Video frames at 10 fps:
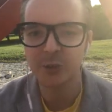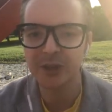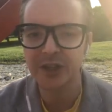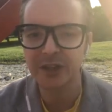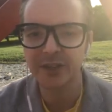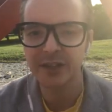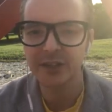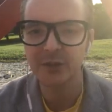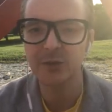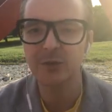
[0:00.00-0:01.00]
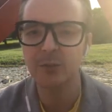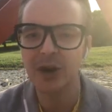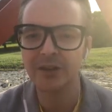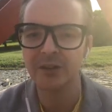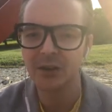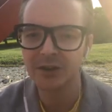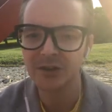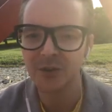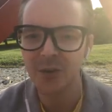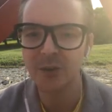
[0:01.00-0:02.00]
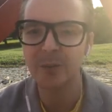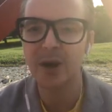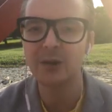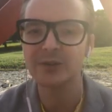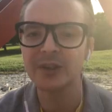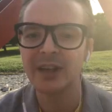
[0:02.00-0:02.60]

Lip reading: which I think you, Brandon, also wrote about,